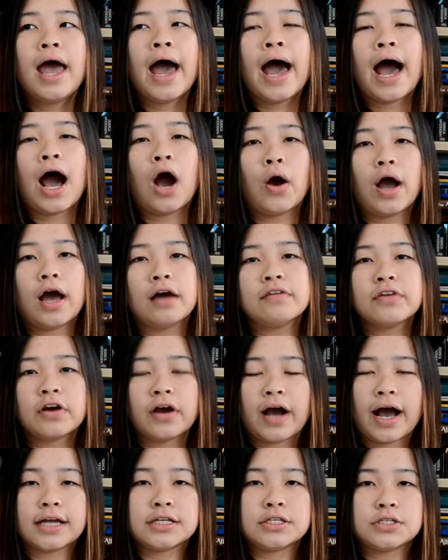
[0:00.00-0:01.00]
However,
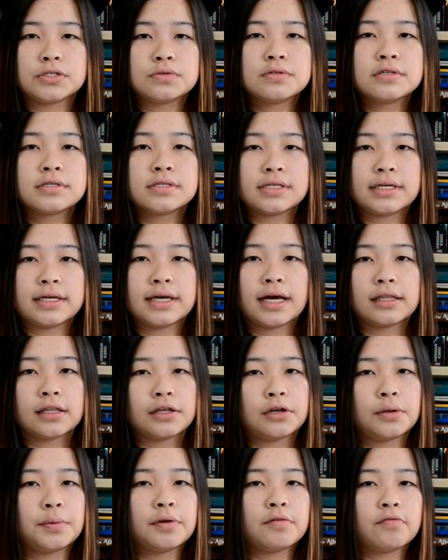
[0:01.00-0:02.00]
I do see a
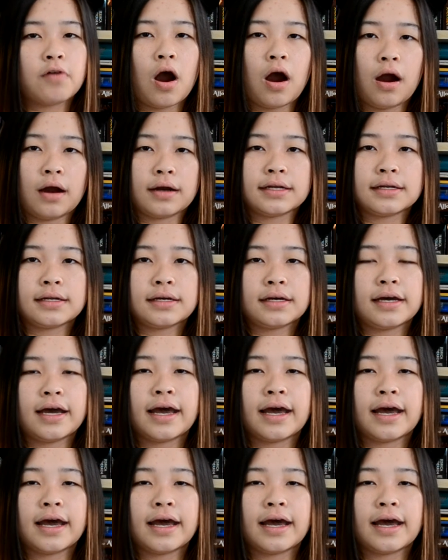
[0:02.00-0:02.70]
little bit of heart in it,